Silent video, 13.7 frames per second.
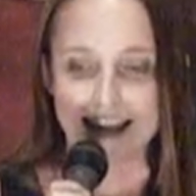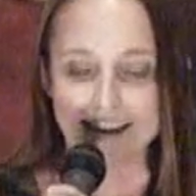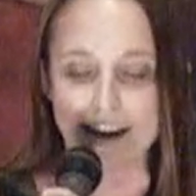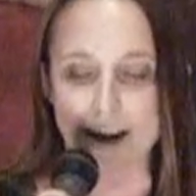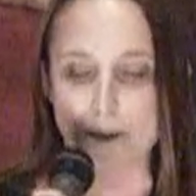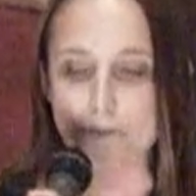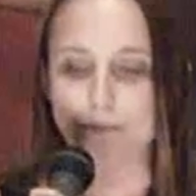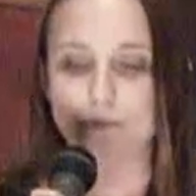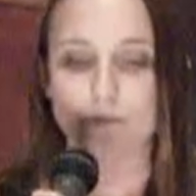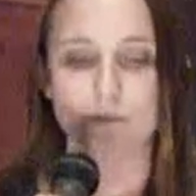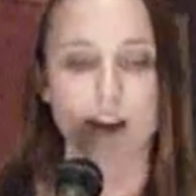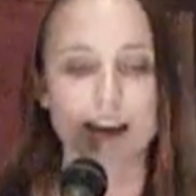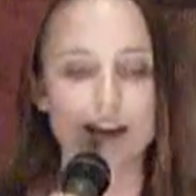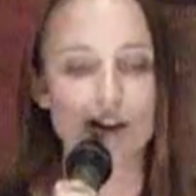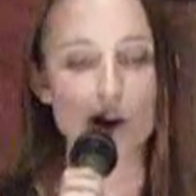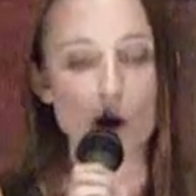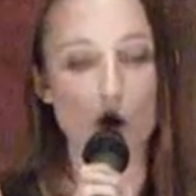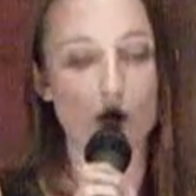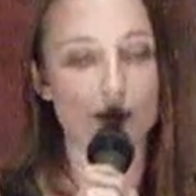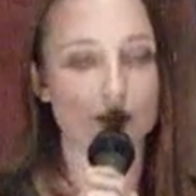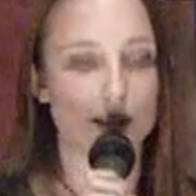And you
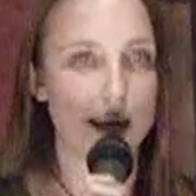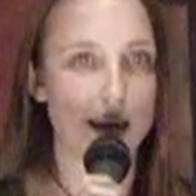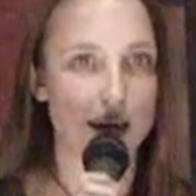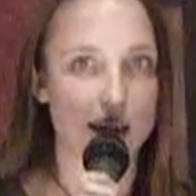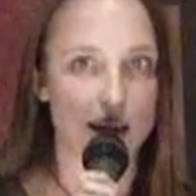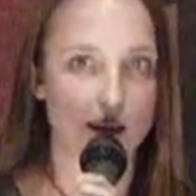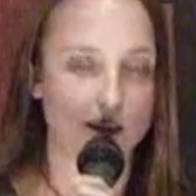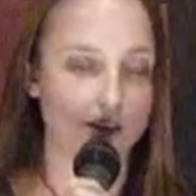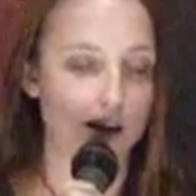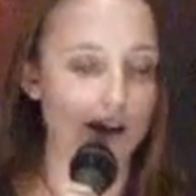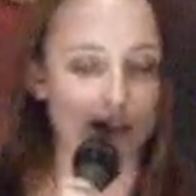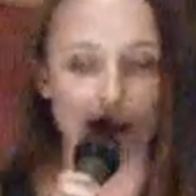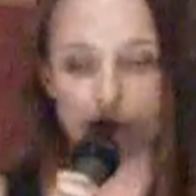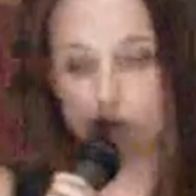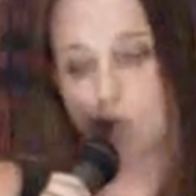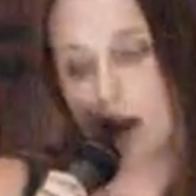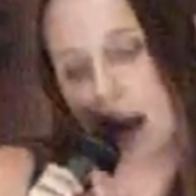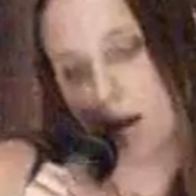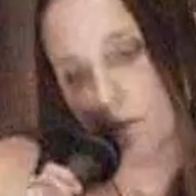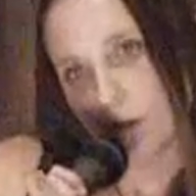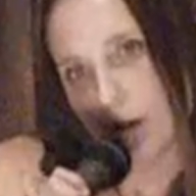know, like, you have that
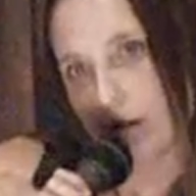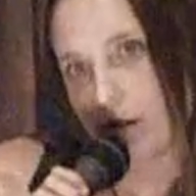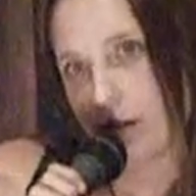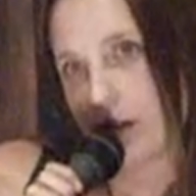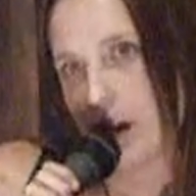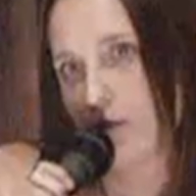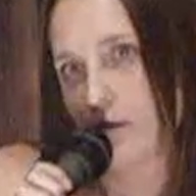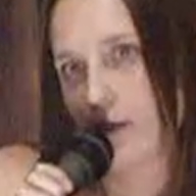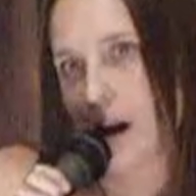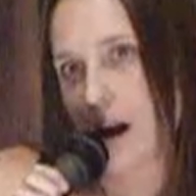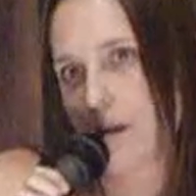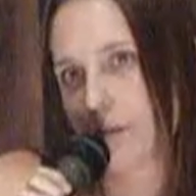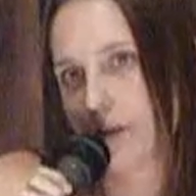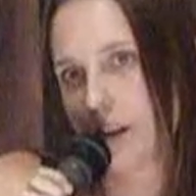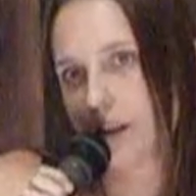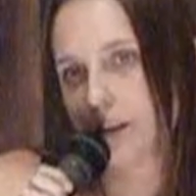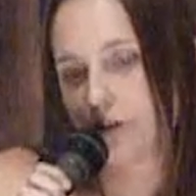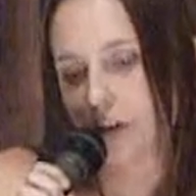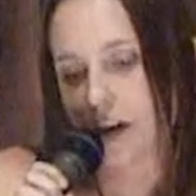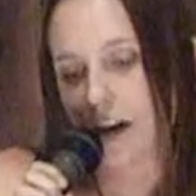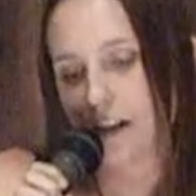ramp that
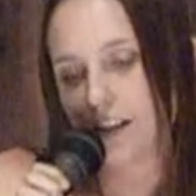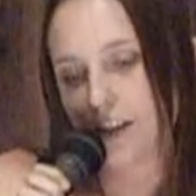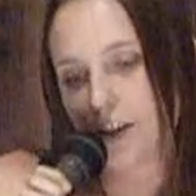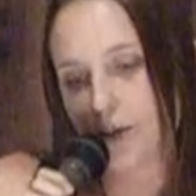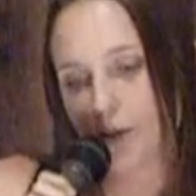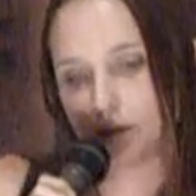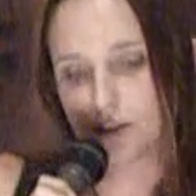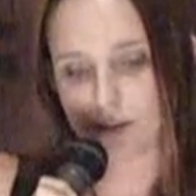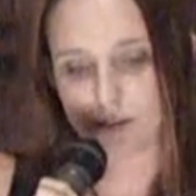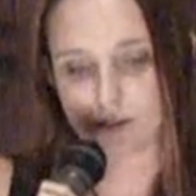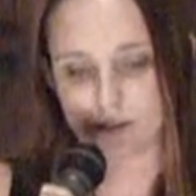the chickens use